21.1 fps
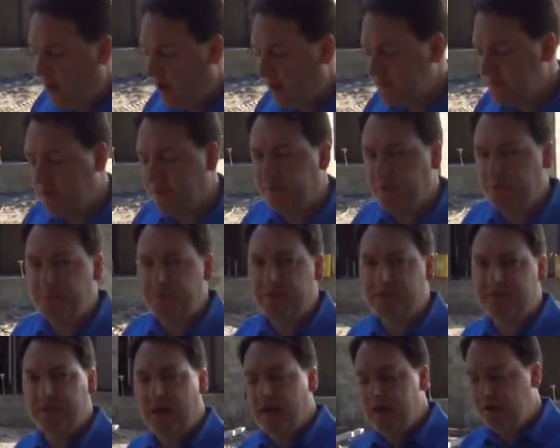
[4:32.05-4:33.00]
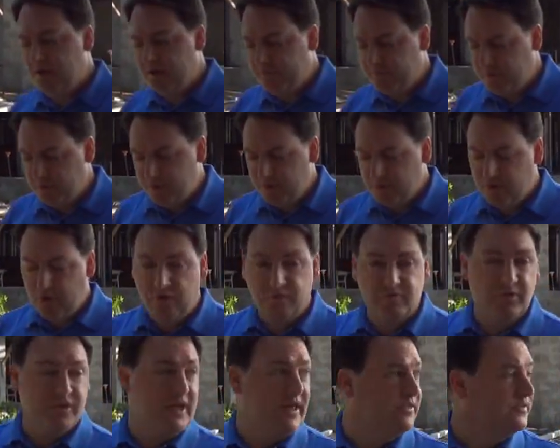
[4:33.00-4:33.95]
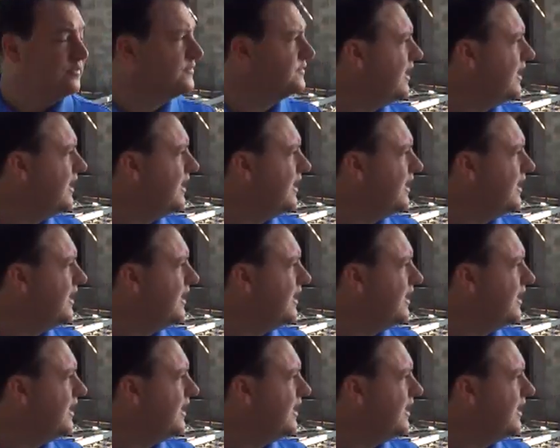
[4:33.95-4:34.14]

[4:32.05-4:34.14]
Also from this angle, if you look over on the other